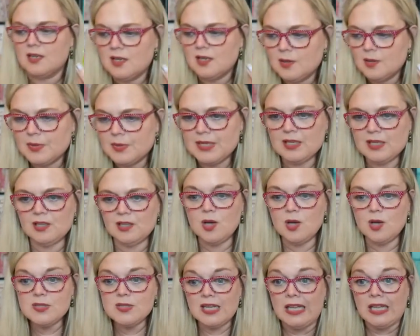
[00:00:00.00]
but it
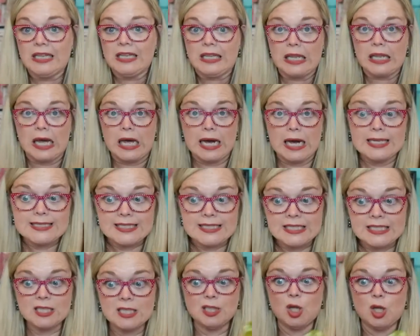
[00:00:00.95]
glows a lot.
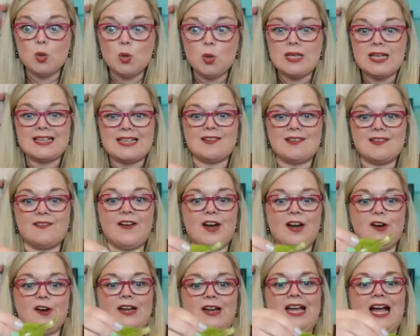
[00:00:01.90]
It glows, it has a
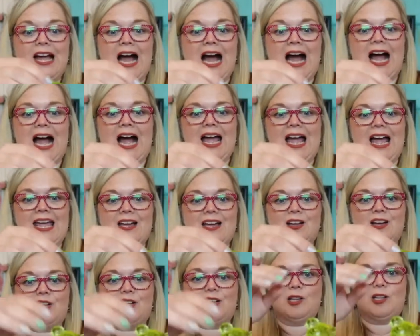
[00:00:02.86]
very high
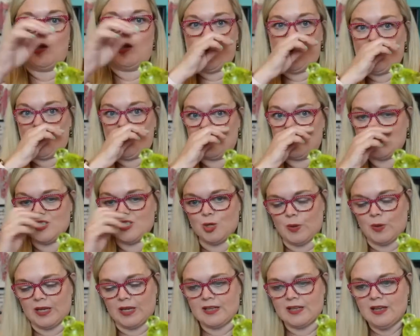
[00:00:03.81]
glow to
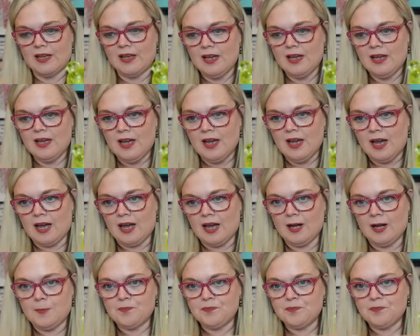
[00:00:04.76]
it.
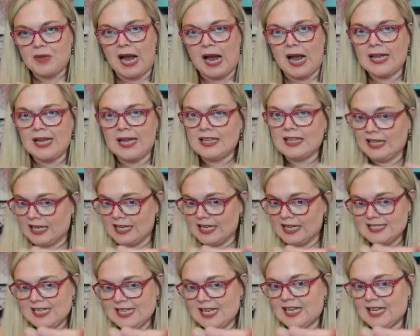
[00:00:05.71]
Um, I, like I
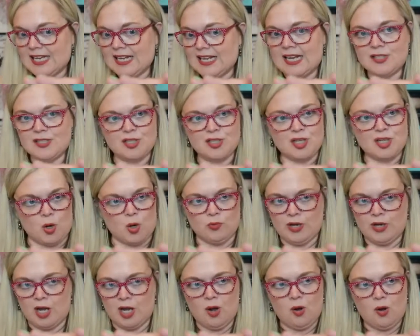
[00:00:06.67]
said, I don't
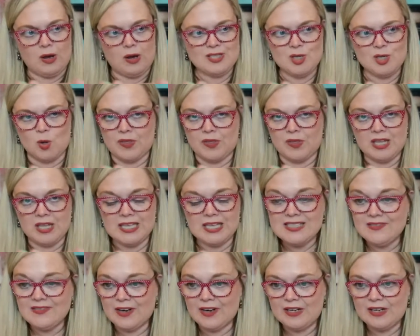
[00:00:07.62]
know. I don't think
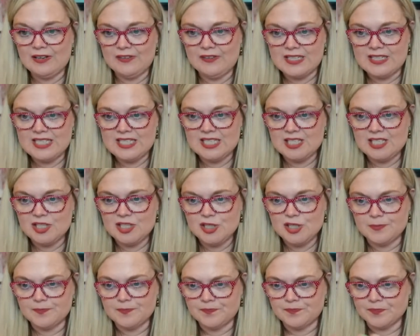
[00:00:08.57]
it's very vintage.
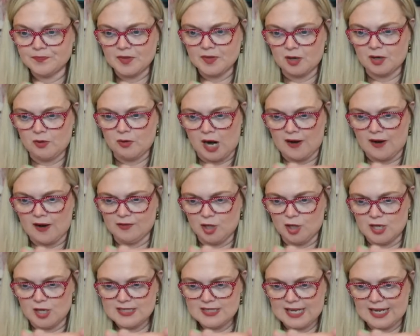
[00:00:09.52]
I've
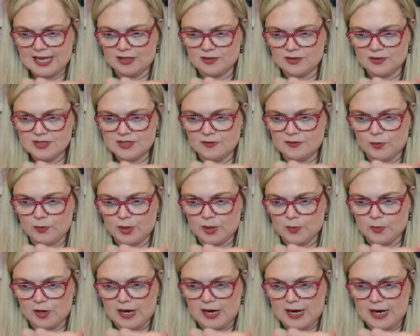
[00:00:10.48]
lost count of where
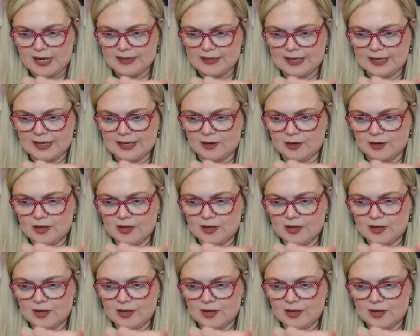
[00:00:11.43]
we're at now.